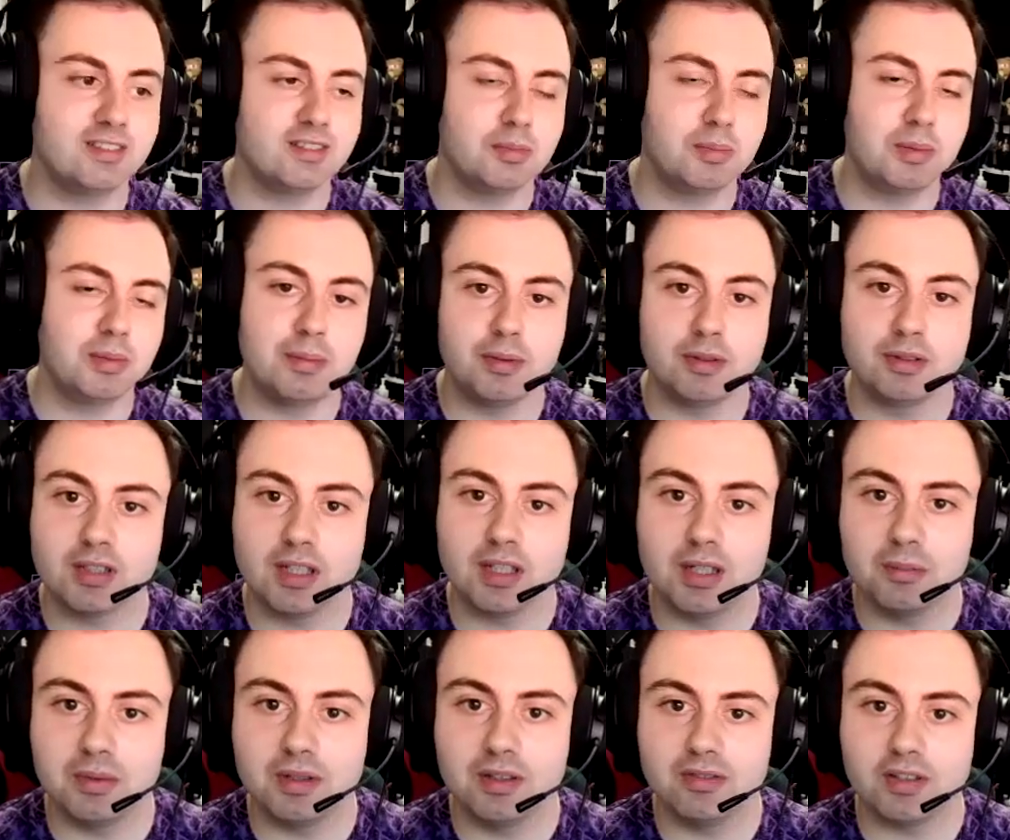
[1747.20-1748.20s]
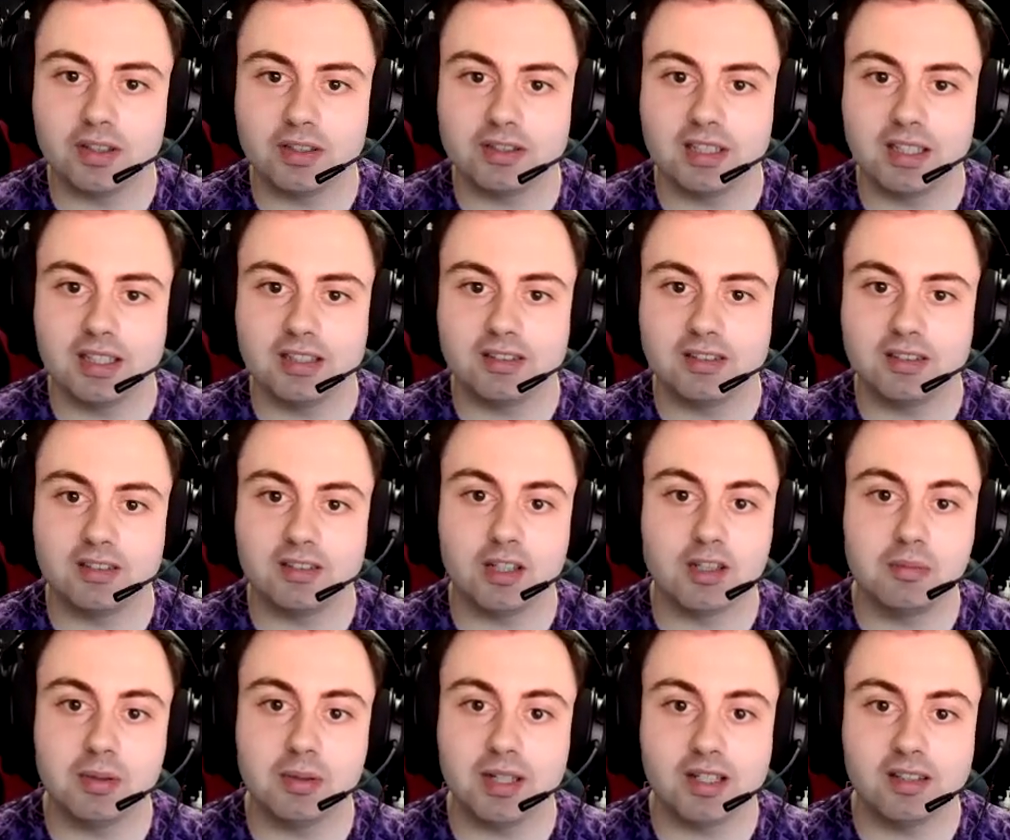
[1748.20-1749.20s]
to people I was going with, I said,
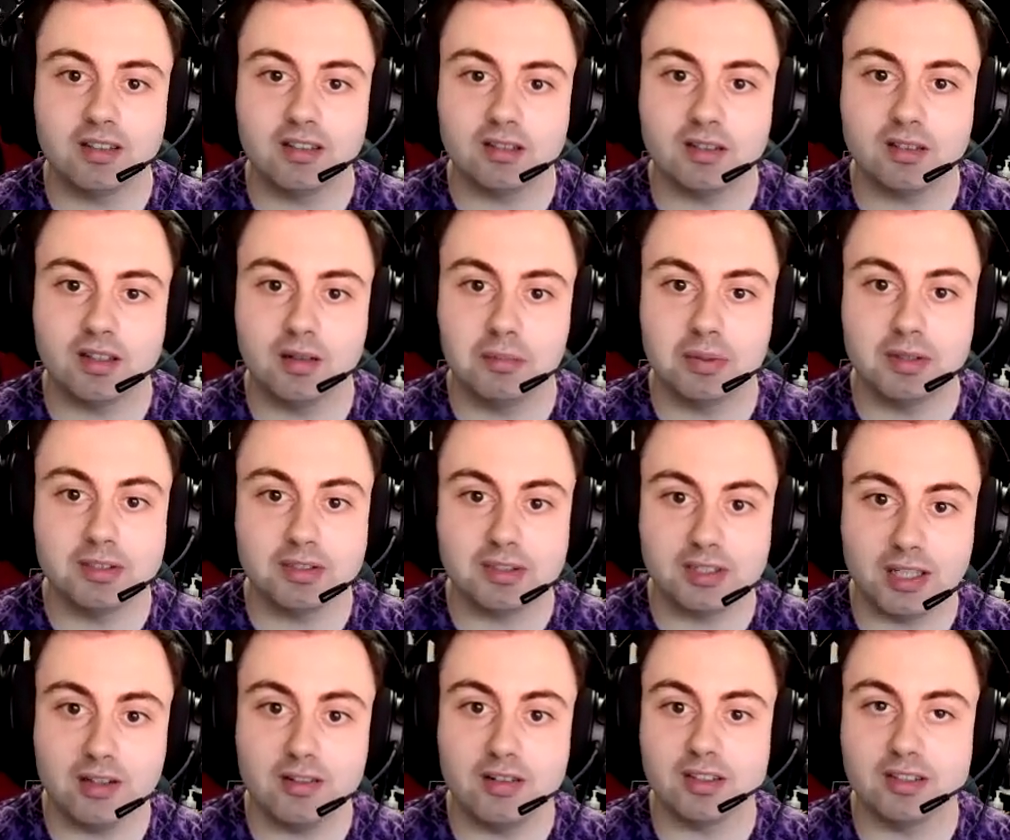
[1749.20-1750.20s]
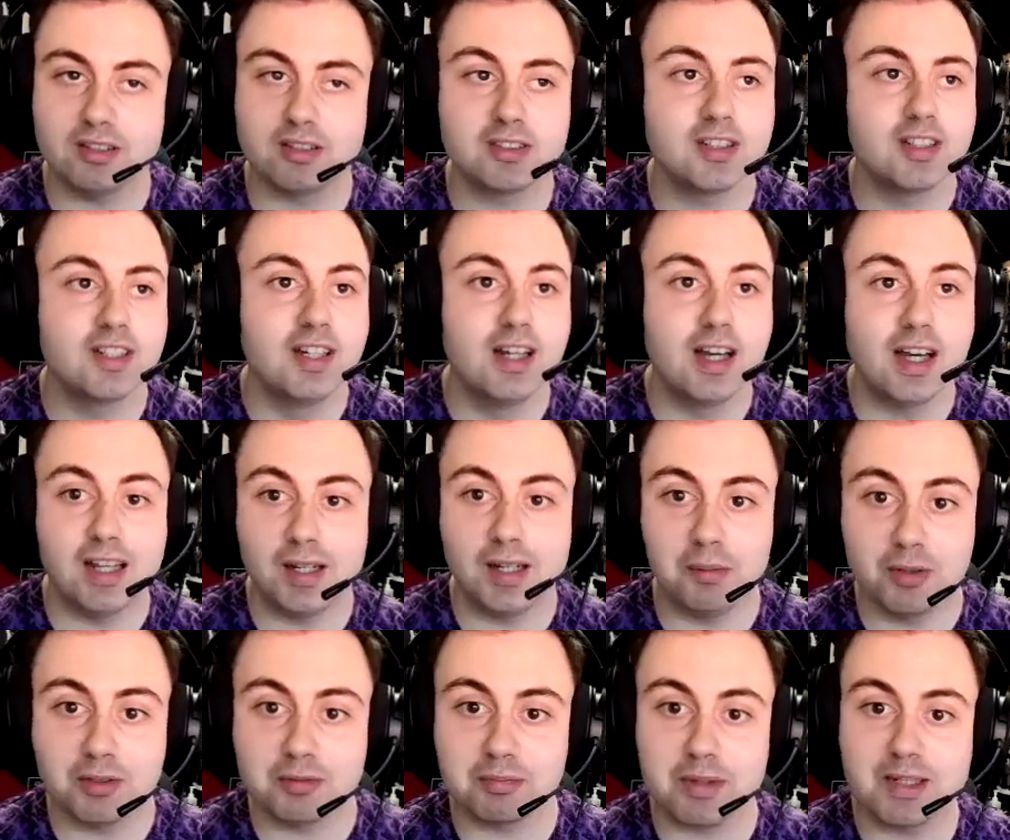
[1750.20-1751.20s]
"Don't blink. I'm being serious," and I
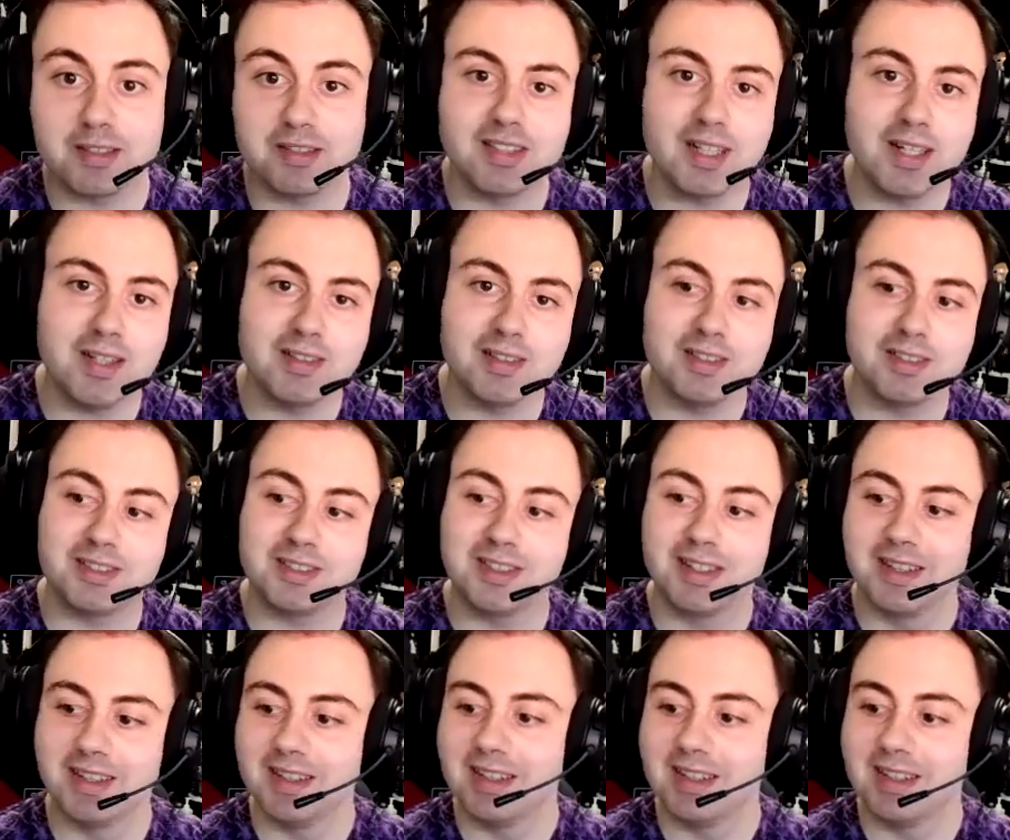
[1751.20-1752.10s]
was being serious.